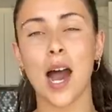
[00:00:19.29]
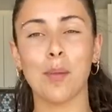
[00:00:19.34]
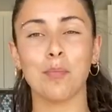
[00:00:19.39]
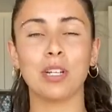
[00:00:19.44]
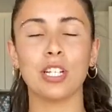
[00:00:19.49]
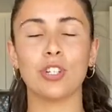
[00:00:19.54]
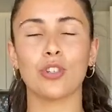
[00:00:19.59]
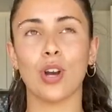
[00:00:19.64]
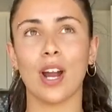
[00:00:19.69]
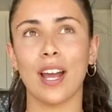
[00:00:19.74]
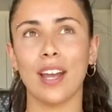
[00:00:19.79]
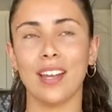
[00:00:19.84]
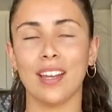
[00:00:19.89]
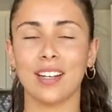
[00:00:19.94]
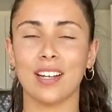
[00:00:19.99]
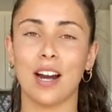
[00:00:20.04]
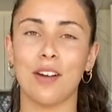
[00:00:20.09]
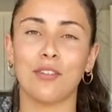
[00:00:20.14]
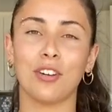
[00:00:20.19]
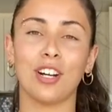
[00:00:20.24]
I'm gonna try and
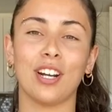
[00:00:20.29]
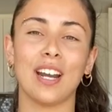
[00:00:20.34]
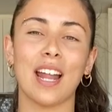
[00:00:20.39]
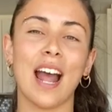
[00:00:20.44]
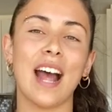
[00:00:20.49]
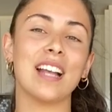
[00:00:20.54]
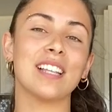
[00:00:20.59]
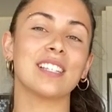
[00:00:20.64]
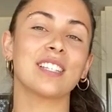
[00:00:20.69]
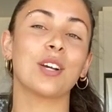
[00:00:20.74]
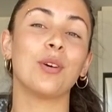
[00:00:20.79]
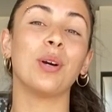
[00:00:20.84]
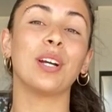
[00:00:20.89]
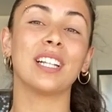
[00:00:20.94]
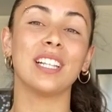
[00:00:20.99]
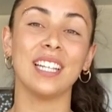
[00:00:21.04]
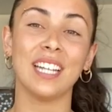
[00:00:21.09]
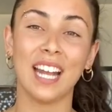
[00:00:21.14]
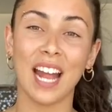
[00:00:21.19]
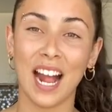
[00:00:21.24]
cover it as
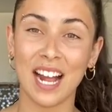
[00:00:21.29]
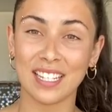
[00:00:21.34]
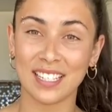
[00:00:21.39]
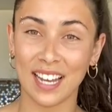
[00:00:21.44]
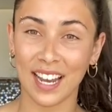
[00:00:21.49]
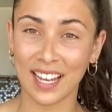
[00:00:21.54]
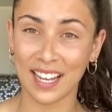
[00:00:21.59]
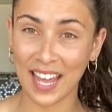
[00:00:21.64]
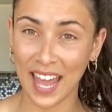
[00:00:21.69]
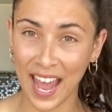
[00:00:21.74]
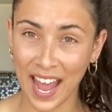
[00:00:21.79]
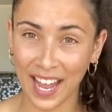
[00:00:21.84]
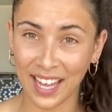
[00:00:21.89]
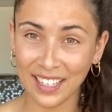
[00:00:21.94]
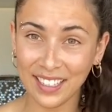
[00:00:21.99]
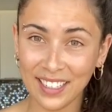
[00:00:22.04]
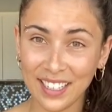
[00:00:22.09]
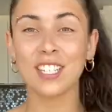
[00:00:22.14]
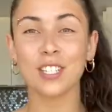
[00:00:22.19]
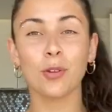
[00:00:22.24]
quickly as I
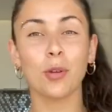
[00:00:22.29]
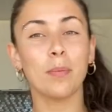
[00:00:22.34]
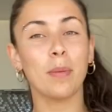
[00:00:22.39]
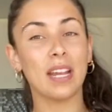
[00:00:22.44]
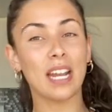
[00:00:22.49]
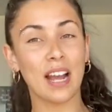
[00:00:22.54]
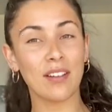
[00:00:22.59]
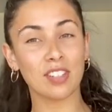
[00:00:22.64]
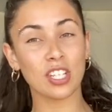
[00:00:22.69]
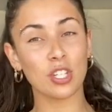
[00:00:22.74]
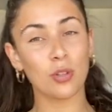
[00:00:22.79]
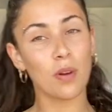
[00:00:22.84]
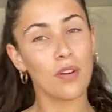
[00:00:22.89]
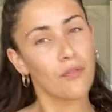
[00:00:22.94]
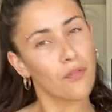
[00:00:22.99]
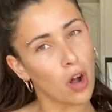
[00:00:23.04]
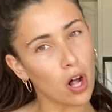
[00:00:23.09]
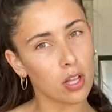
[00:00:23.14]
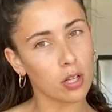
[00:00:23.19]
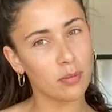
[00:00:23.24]
can. So you might have to do a
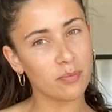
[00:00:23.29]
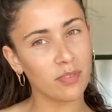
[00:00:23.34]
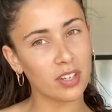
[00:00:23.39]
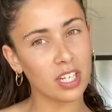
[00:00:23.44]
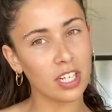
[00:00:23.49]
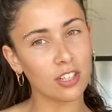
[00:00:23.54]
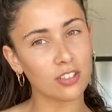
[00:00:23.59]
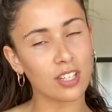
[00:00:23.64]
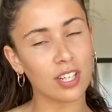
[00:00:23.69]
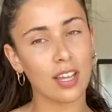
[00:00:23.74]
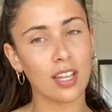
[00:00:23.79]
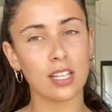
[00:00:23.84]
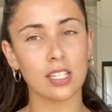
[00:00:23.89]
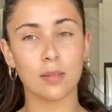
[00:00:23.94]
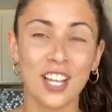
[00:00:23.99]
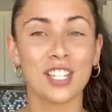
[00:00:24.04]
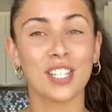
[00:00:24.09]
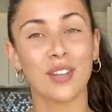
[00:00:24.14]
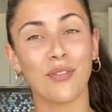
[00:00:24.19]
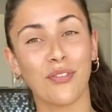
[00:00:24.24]
follow-up video to this.
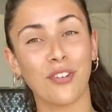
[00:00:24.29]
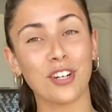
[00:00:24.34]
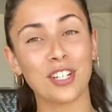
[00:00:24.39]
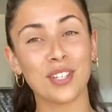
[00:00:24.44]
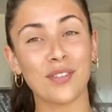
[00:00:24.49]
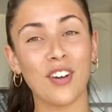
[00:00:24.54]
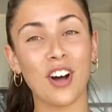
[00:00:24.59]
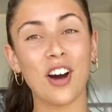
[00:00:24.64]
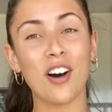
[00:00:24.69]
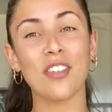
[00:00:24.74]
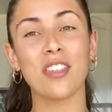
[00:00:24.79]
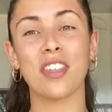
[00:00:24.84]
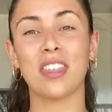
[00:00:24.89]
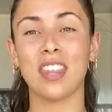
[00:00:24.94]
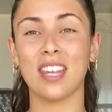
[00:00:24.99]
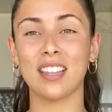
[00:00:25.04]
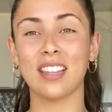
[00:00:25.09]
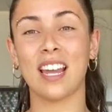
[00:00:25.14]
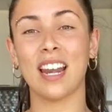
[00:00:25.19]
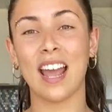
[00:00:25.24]
So first of all, the
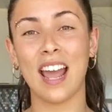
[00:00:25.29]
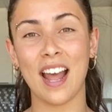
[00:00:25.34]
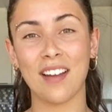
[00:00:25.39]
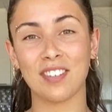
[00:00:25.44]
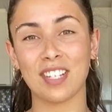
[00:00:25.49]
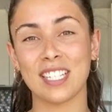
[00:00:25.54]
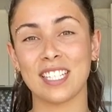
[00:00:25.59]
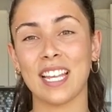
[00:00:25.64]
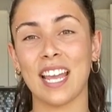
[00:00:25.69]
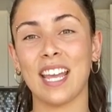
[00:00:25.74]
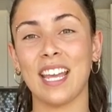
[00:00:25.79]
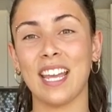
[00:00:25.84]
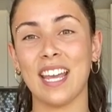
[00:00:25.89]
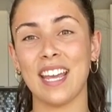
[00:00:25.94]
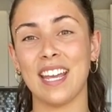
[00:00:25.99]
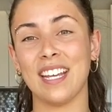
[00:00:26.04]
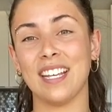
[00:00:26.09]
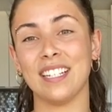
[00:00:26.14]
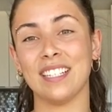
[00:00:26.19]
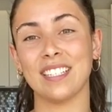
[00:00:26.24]
thing that I have to say
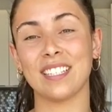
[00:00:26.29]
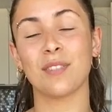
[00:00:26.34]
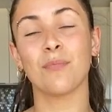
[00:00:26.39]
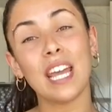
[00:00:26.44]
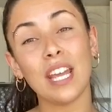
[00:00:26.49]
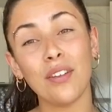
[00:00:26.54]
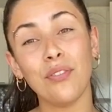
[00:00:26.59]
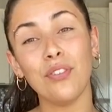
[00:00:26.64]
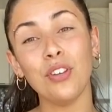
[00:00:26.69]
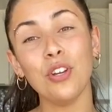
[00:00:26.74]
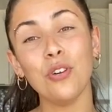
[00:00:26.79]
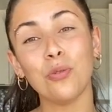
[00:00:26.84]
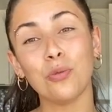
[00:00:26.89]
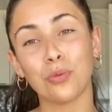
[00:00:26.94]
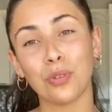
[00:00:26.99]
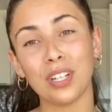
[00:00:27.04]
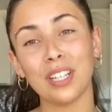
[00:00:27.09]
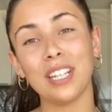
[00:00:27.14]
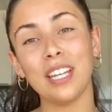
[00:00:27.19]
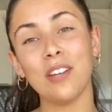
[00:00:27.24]
is, if you
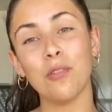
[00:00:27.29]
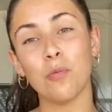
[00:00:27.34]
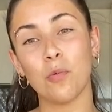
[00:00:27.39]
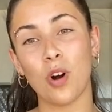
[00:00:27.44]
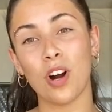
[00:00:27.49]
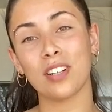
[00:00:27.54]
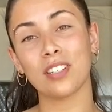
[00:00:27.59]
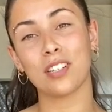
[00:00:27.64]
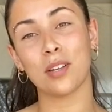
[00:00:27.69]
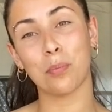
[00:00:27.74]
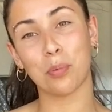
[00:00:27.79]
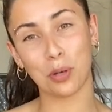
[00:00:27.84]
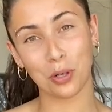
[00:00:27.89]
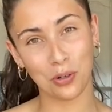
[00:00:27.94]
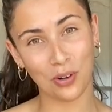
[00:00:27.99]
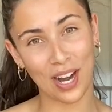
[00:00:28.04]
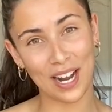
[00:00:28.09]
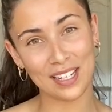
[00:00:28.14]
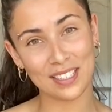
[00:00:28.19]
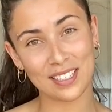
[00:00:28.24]
really want to
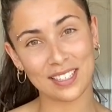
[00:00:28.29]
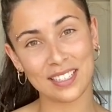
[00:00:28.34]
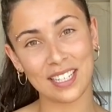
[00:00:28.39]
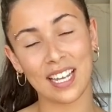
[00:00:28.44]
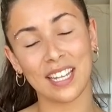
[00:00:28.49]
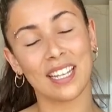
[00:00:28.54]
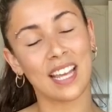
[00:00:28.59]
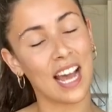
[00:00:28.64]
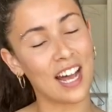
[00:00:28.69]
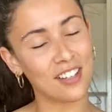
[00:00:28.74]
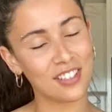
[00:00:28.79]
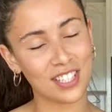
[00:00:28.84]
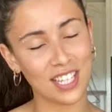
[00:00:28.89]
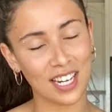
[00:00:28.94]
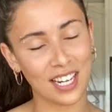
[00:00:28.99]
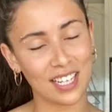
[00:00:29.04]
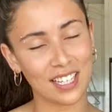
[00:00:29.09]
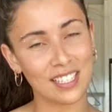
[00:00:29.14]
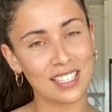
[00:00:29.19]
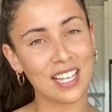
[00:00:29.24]
progress in
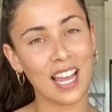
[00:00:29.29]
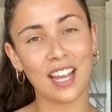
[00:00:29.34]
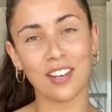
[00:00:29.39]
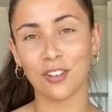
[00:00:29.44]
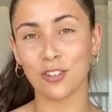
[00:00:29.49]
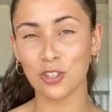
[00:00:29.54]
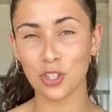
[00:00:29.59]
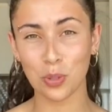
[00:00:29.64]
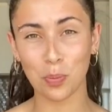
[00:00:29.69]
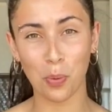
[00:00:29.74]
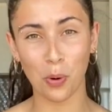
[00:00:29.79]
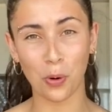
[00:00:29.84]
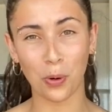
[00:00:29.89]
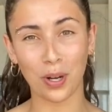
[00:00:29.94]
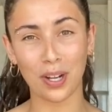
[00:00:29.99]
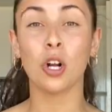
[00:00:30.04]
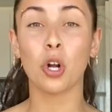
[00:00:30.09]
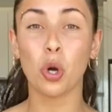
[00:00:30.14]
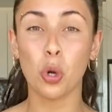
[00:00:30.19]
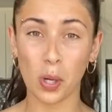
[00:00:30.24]
calisthenics and your
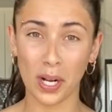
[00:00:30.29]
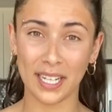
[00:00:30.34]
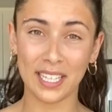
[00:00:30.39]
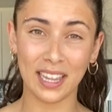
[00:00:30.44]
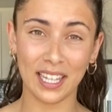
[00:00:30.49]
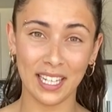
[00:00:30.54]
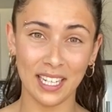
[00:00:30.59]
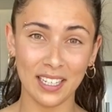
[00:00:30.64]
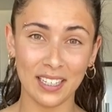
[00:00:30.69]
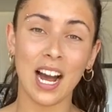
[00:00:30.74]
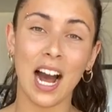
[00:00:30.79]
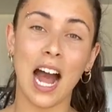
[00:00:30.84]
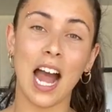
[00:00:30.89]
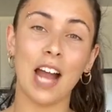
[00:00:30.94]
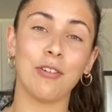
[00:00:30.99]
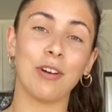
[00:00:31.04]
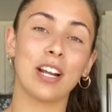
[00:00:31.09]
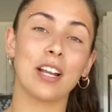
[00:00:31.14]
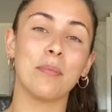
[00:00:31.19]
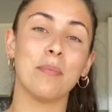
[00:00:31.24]
sport quickly, I
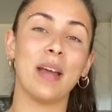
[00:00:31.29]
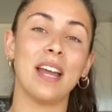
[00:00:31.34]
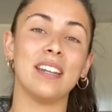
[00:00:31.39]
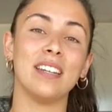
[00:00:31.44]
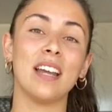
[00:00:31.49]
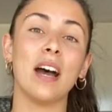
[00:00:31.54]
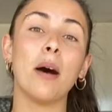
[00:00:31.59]
recommend recommend